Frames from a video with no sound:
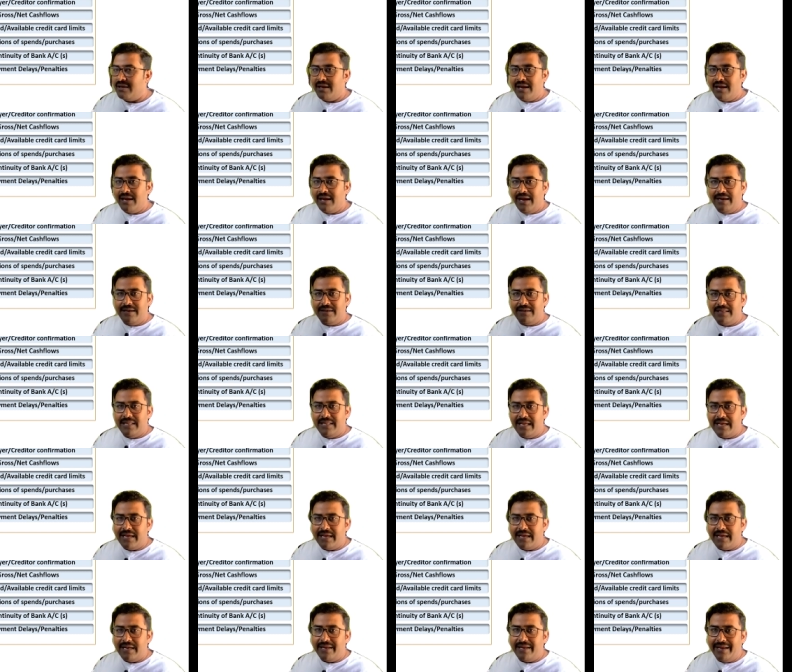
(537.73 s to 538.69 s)
and they
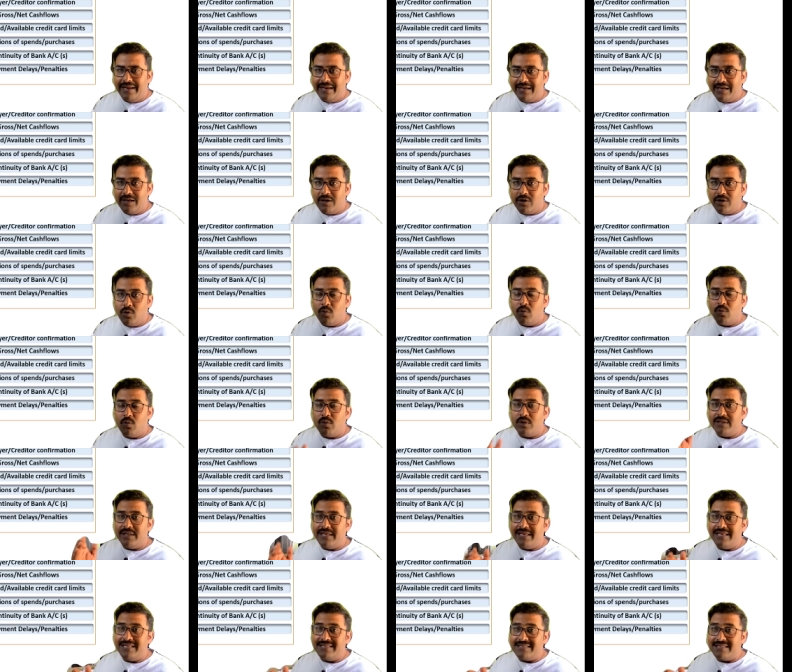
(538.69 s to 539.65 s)
can include
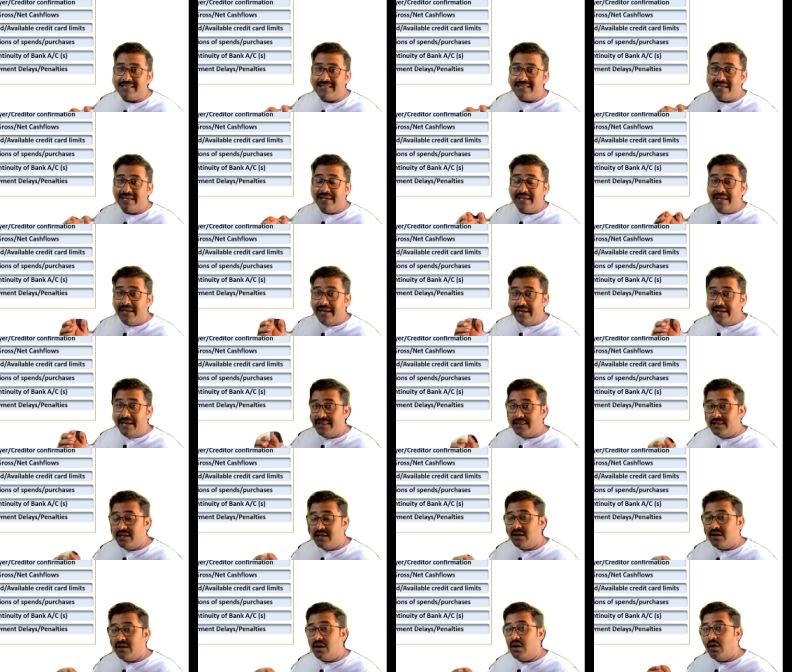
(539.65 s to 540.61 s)
these in
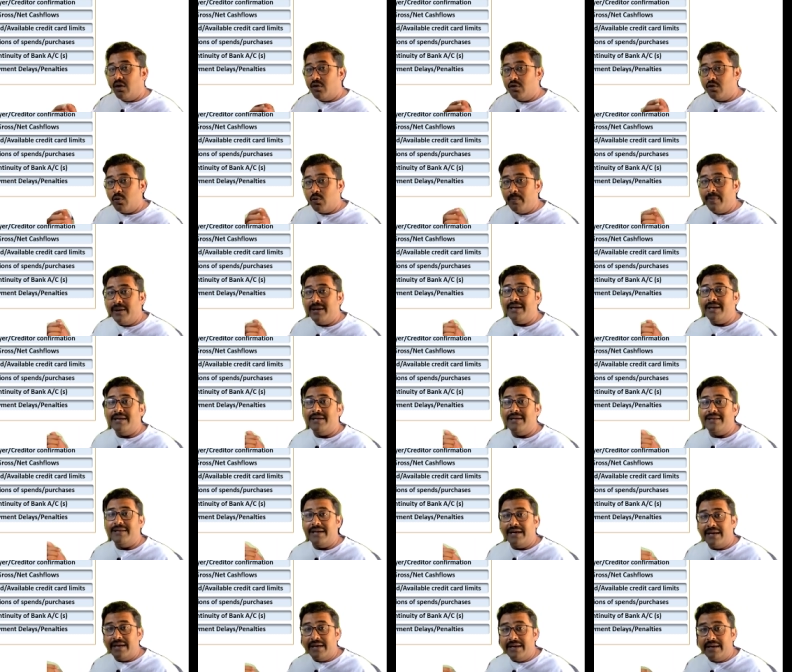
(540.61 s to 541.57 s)
the automated
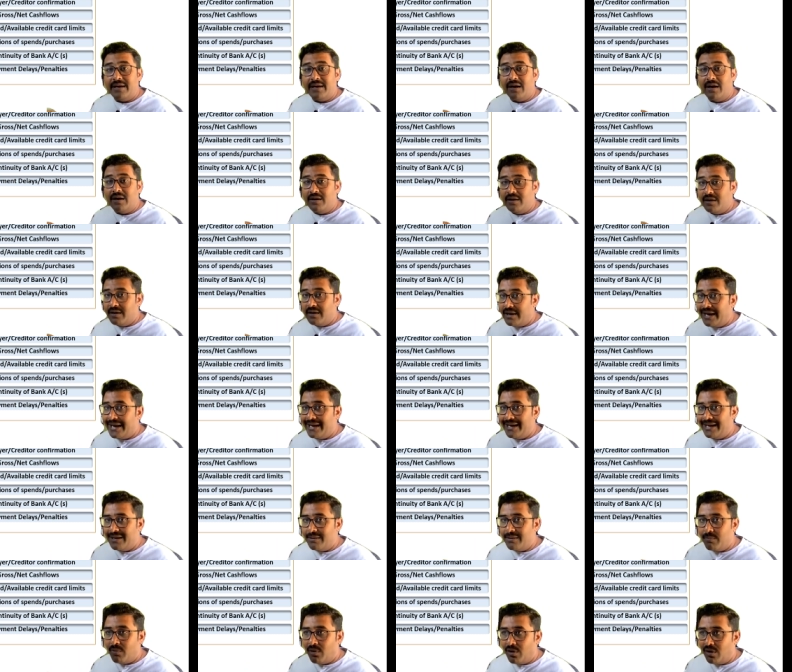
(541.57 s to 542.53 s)
credit
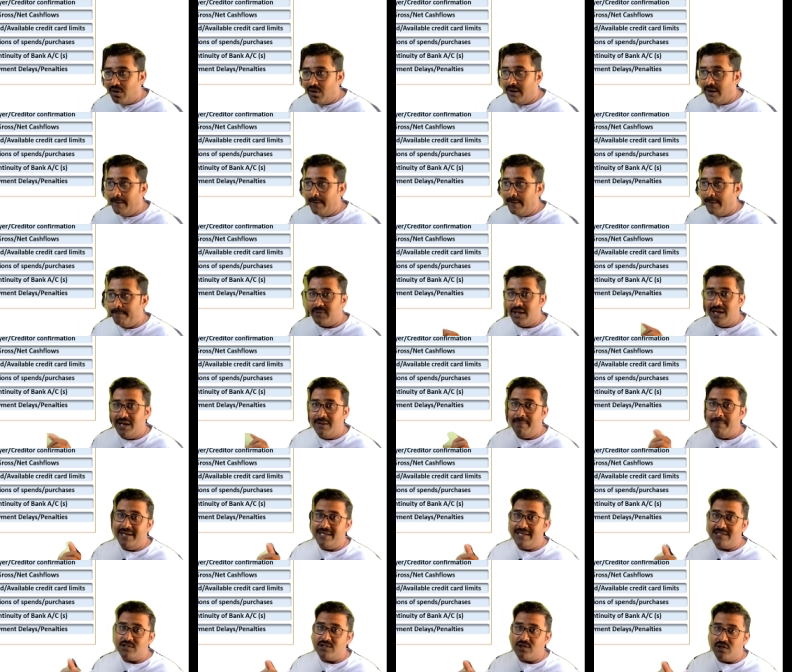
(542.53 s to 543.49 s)
underwriting model. And
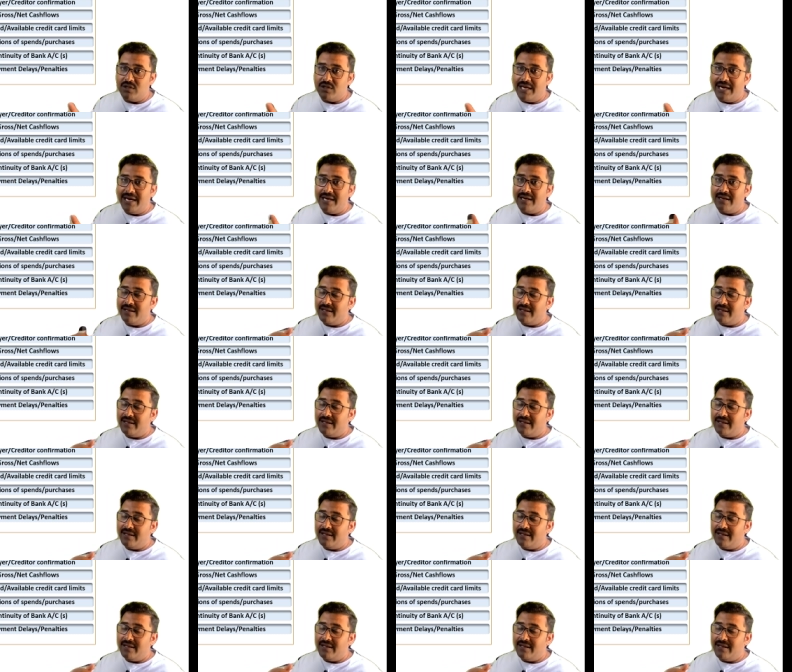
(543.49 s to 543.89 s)
based on that,